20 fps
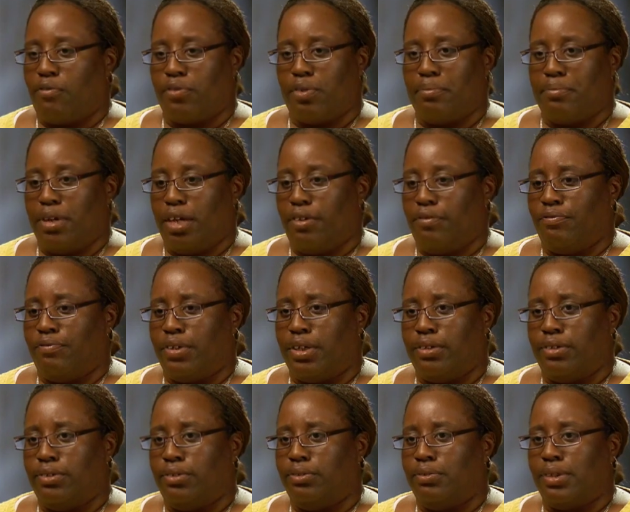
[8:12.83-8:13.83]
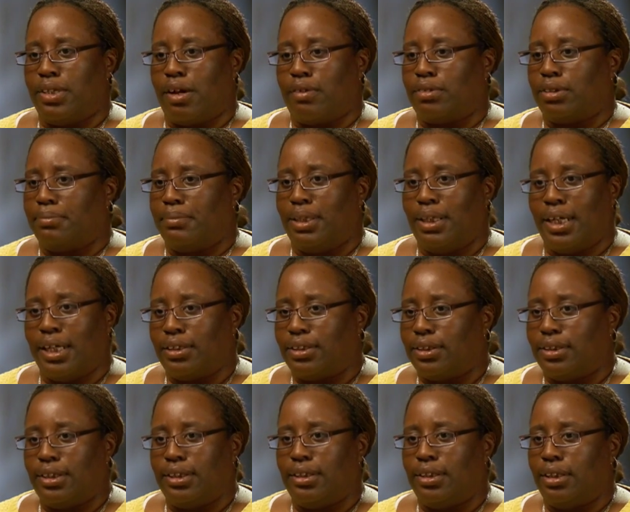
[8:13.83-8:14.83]
from being fondled when I was
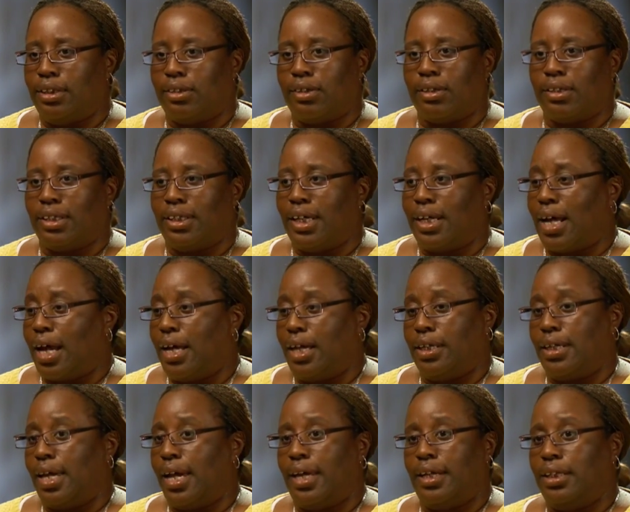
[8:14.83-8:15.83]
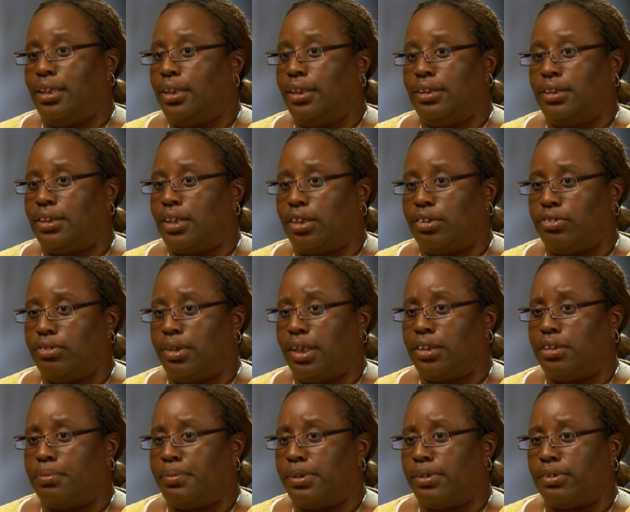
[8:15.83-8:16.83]
molested and all of that, I hadn't had any sexual
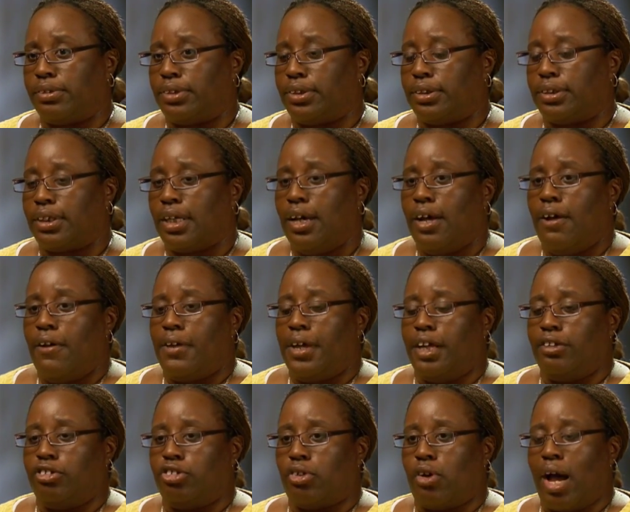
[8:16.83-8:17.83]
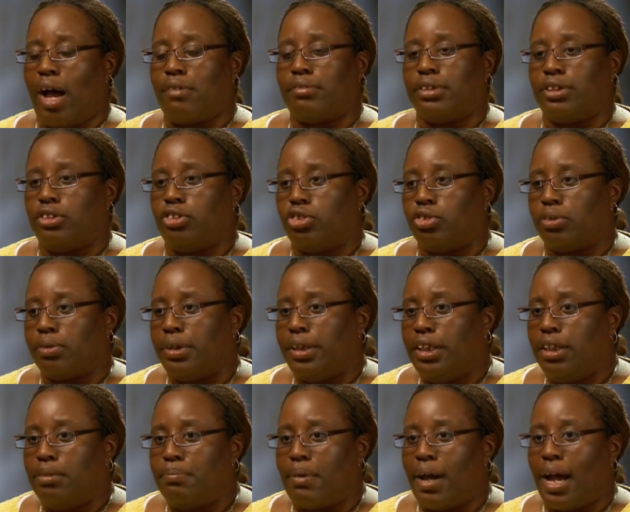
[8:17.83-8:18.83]
experiences. And so I was
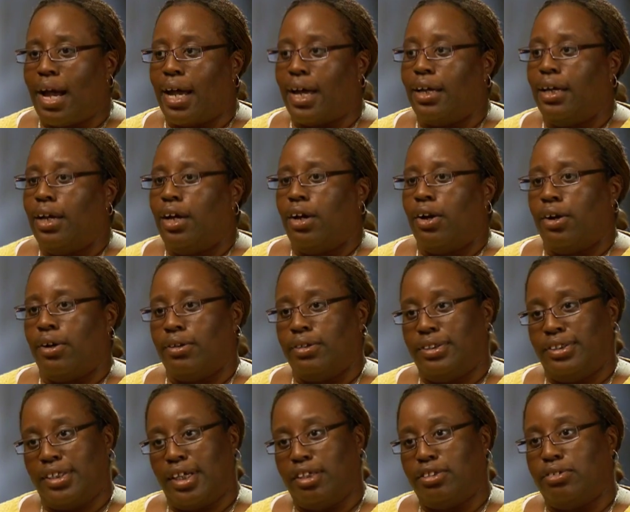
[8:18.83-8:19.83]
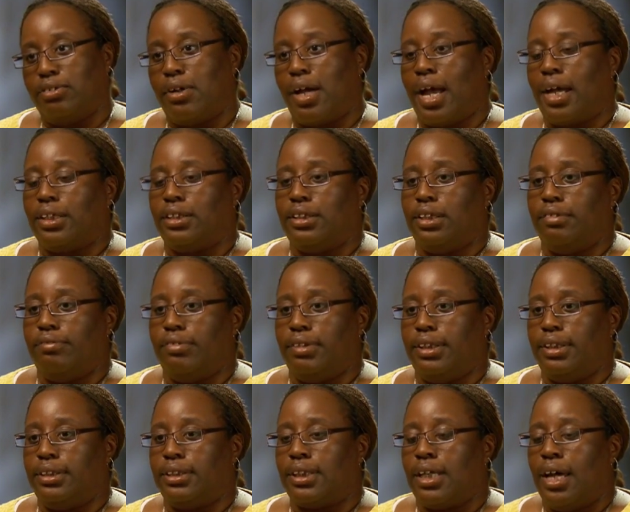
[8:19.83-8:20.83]
intrigued by her sexual
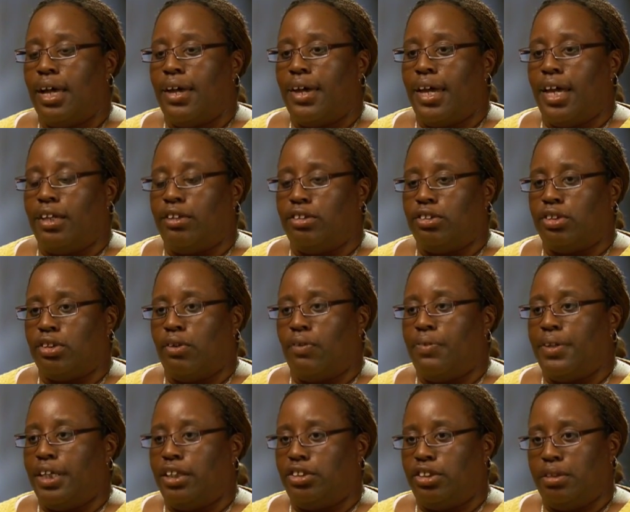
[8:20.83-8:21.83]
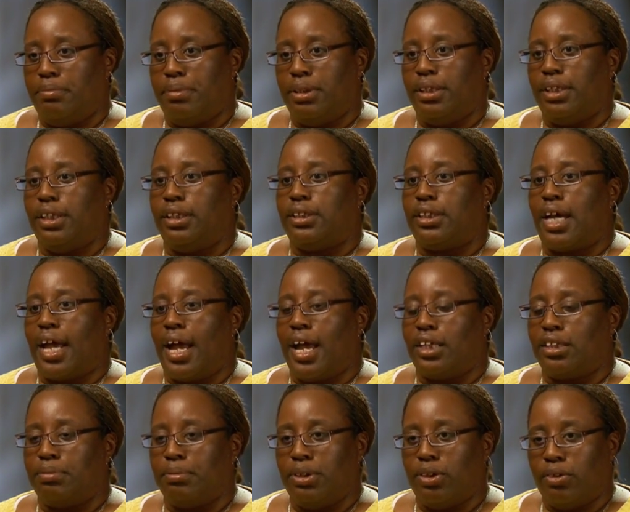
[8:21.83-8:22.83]
activities, and so then she began to
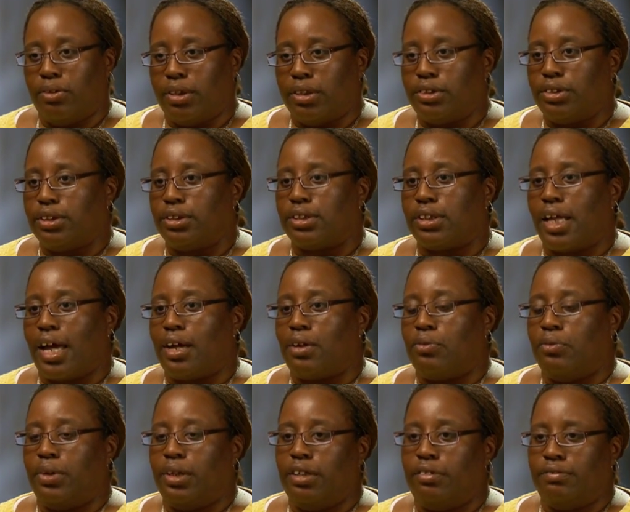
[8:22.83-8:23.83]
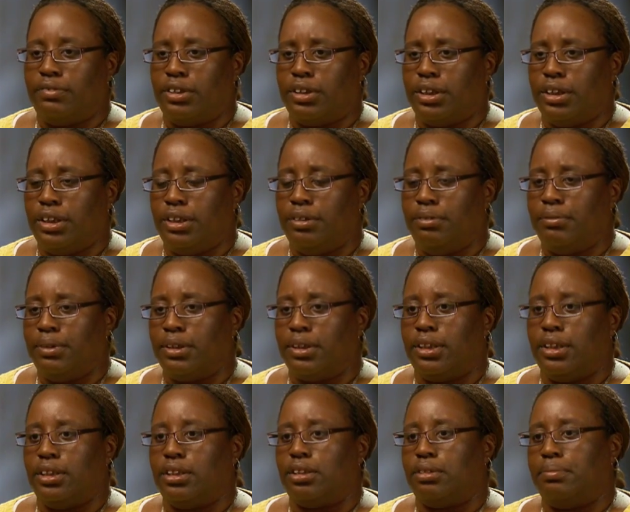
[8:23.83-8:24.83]
ask me questions like, what if she would
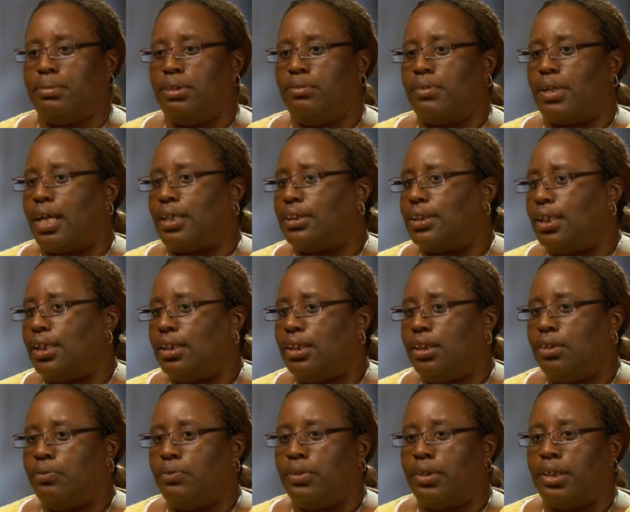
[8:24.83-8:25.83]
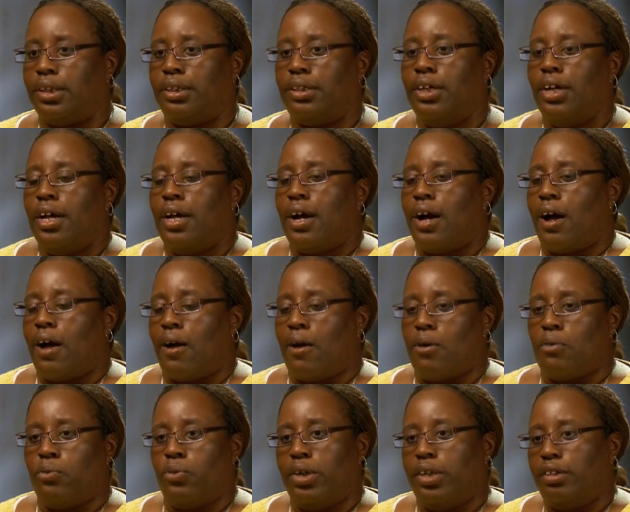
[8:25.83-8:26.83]
kiss me? Would I tell anyone?
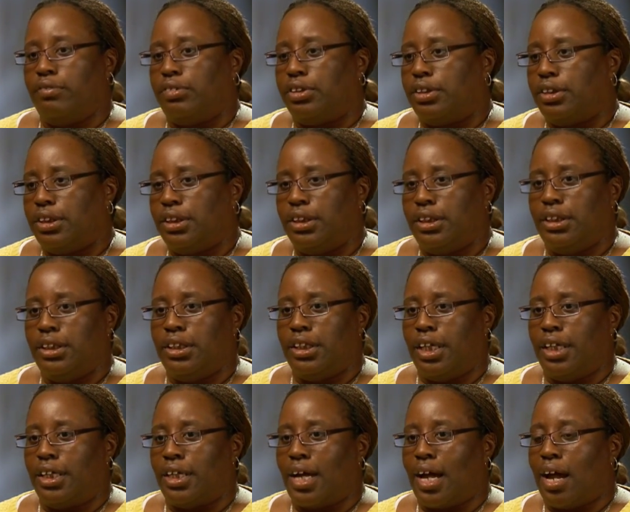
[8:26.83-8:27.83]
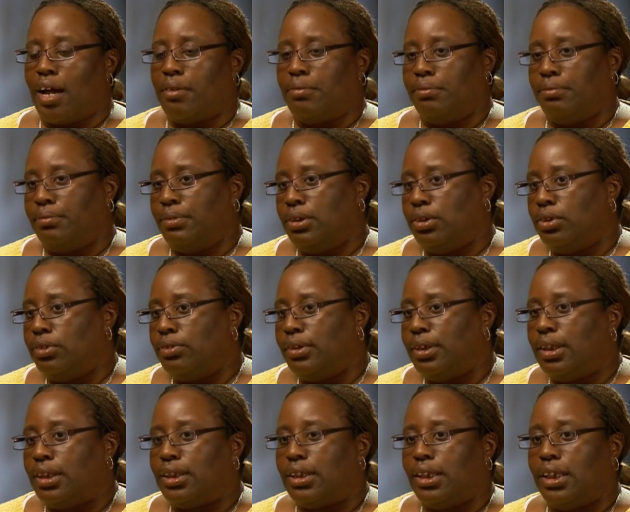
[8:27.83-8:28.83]
What if she and I would do
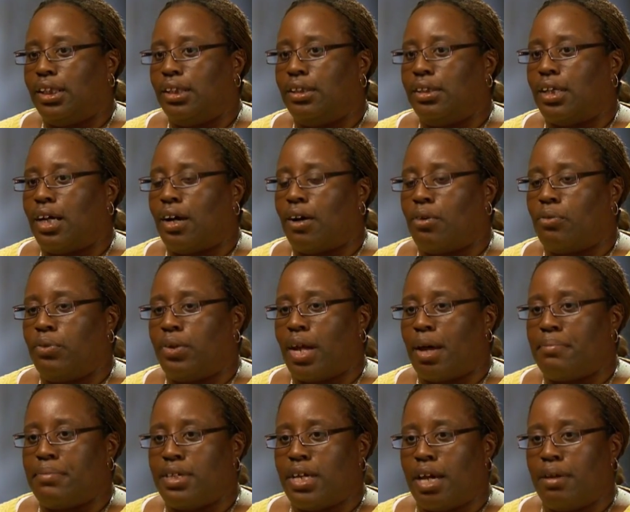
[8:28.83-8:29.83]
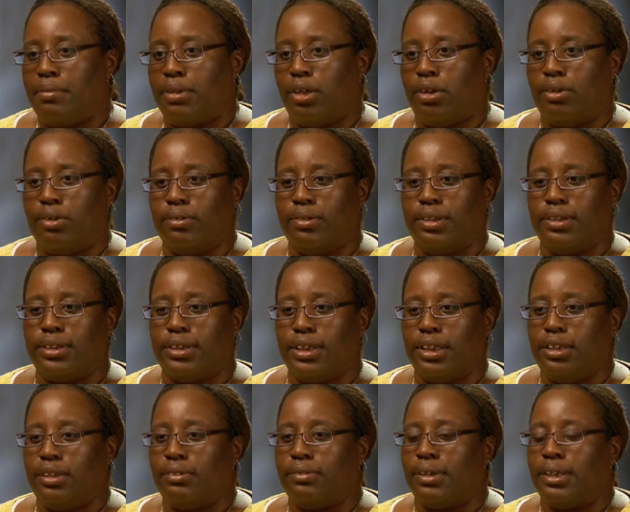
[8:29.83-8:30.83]
anything? Would I be able to hold a
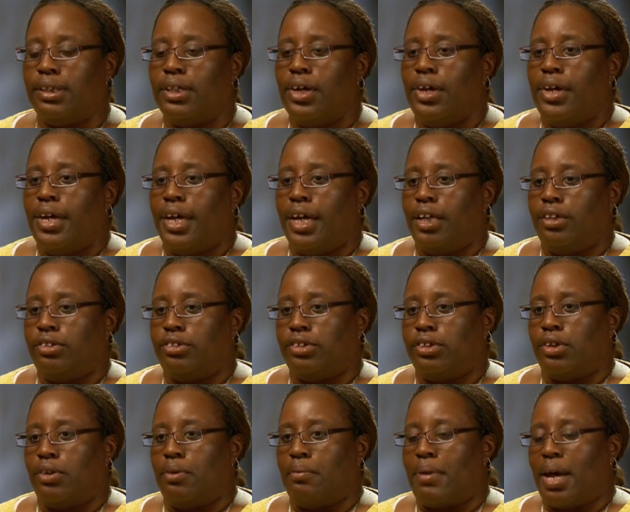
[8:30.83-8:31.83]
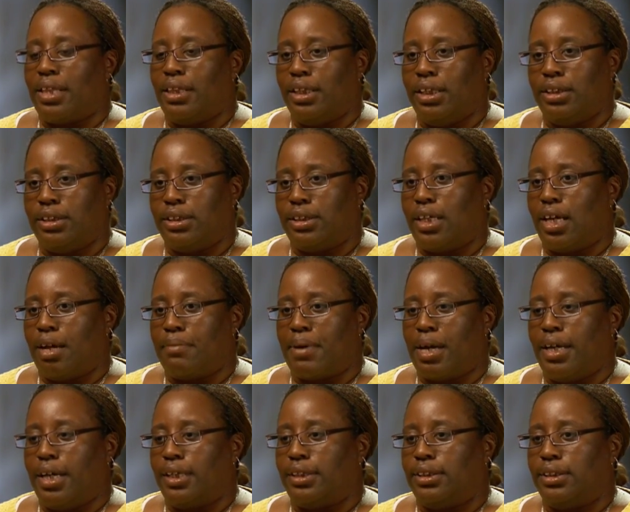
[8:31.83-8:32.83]
secret? And so by this time I
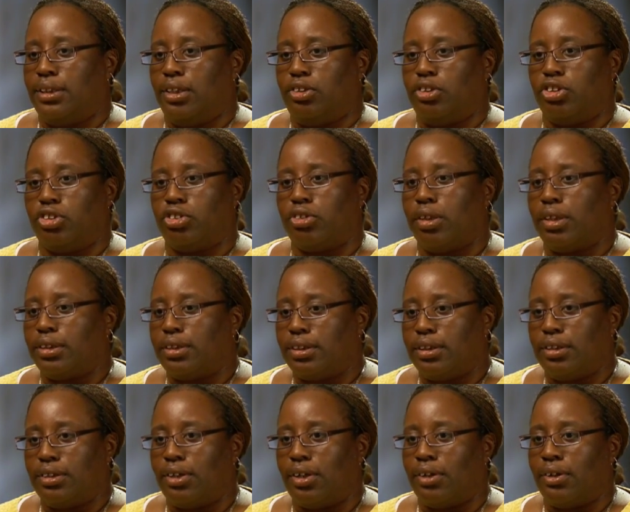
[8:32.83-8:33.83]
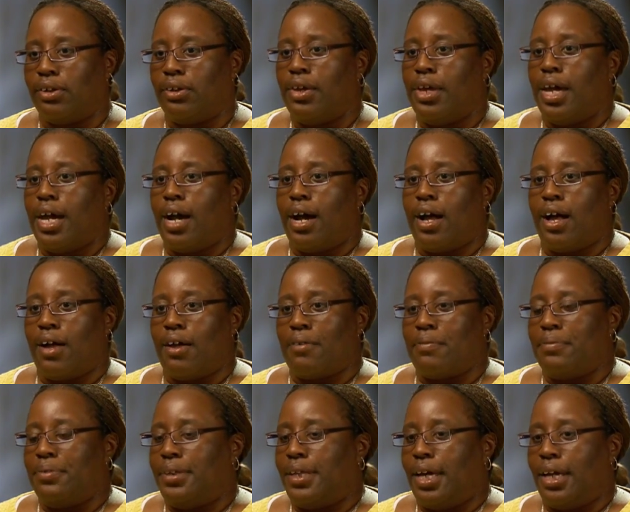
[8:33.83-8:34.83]
had such trust in her
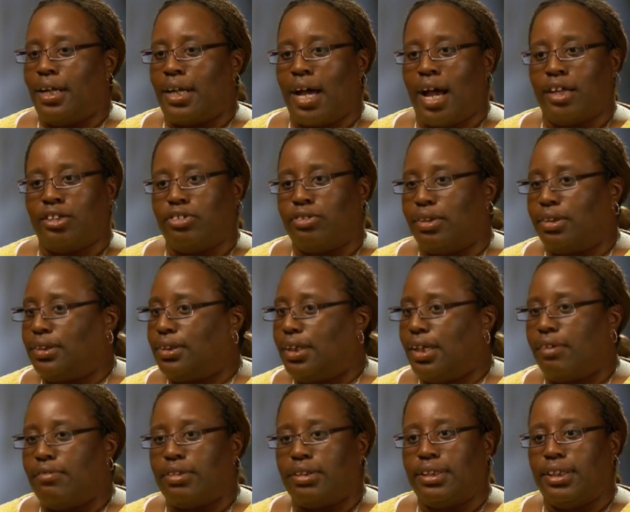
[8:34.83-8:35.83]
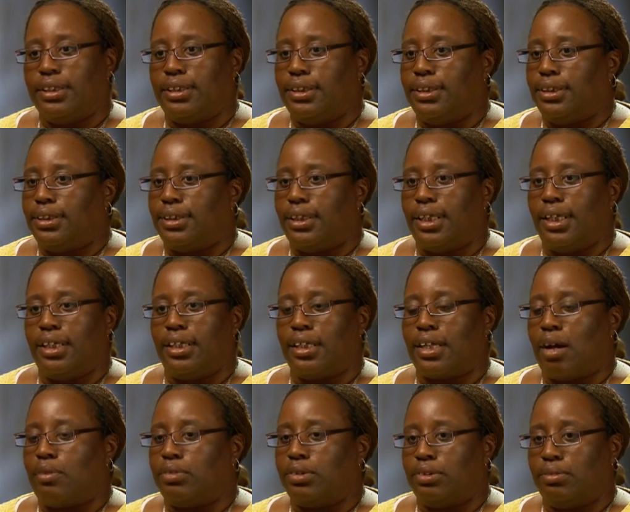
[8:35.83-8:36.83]
that I trusted everything she said, and
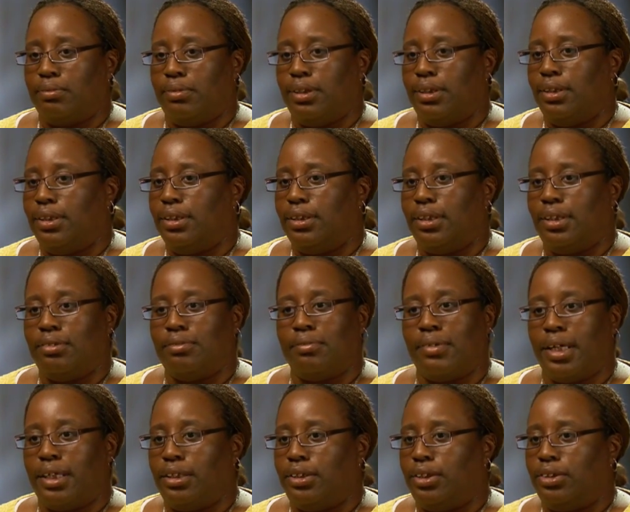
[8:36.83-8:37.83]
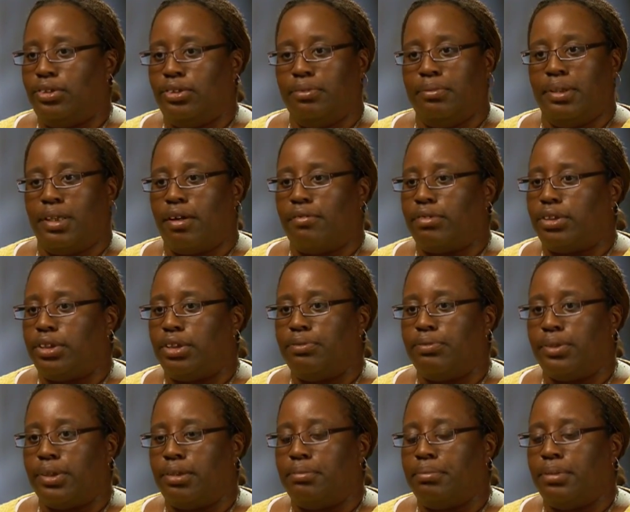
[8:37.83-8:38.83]
I was willing and ready to do whatever she
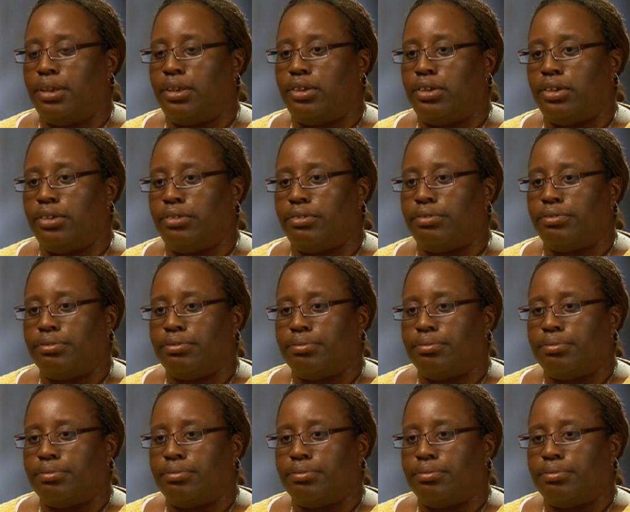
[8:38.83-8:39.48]
wanted me to do.